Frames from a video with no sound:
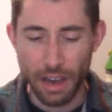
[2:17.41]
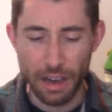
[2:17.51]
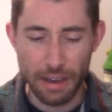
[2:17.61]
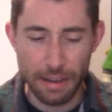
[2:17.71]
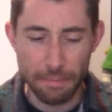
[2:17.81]

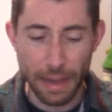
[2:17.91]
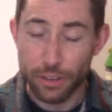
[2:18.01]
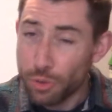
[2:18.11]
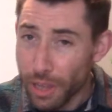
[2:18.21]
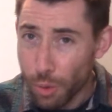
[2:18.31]
I
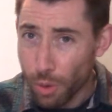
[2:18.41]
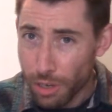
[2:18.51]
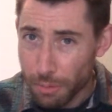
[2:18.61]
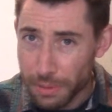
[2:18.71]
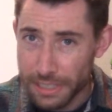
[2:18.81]
do like
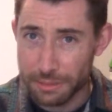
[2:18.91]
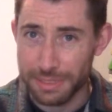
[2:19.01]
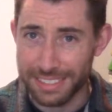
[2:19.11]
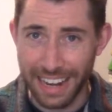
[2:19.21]
worker placements,